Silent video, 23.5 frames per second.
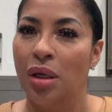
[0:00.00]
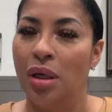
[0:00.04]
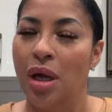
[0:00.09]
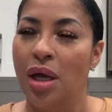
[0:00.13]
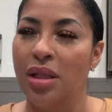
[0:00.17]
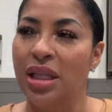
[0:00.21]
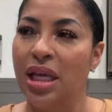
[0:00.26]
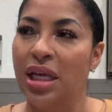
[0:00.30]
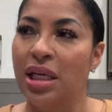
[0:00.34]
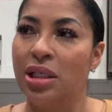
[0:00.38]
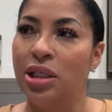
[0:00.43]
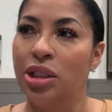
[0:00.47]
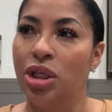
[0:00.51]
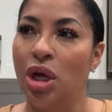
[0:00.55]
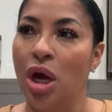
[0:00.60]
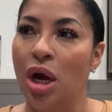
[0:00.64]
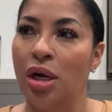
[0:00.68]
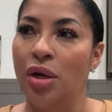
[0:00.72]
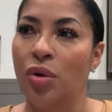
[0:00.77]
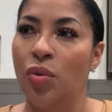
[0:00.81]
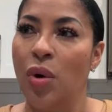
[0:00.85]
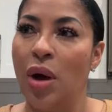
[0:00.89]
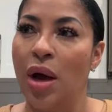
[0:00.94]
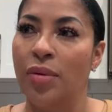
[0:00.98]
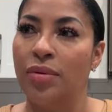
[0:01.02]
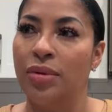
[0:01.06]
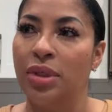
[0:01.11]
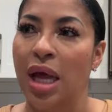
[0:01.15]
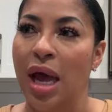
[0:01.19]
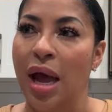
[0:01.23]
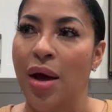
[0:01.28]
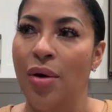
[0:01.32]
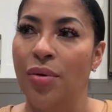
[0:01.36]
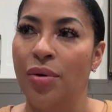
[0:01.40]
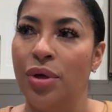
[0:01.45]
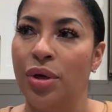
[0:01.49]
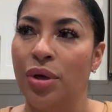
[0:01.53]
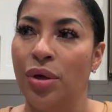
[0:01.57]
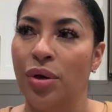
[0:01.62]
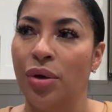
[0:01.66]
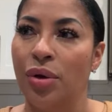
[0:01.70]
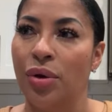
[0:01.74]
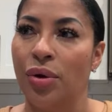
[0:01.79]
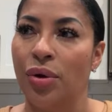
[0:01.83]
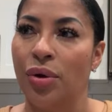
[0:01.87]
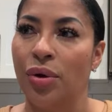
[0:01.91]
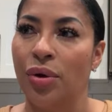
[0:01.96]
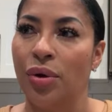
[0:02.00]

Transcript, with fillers: I think it started while I was out here.